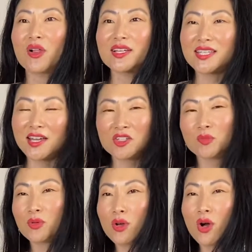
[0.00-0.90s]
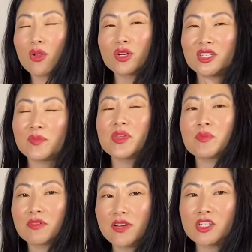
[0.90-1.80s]
a tangible goal or something
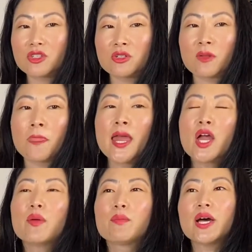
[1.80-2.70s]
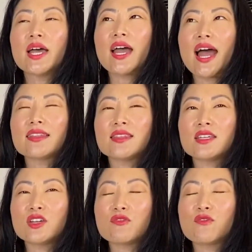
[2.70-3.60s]
professional. But I
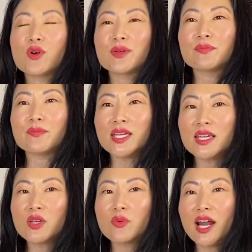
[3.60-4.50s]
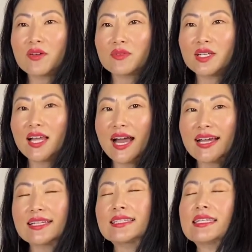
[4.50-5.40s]
think for me, what I
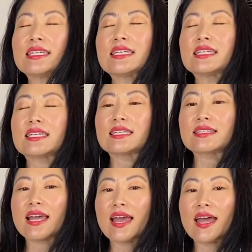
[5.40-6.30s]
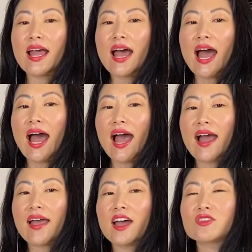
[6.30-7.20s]
realize is that
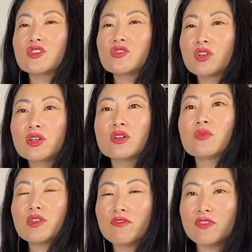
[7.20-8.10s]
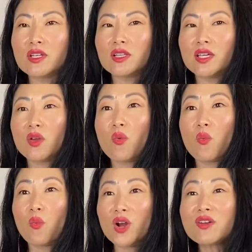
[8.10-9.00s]
I have struggled with feeling
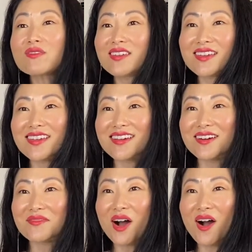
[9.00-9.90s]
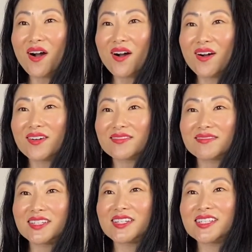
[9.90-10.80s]
worthy of all
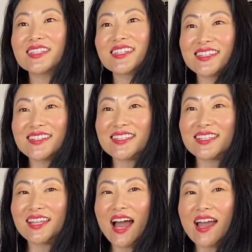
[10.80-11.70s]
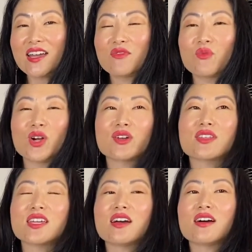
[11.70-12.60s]
the good things in life,
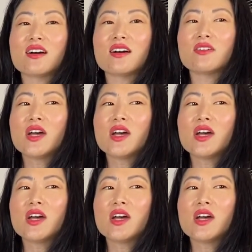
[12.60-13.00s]
worthy of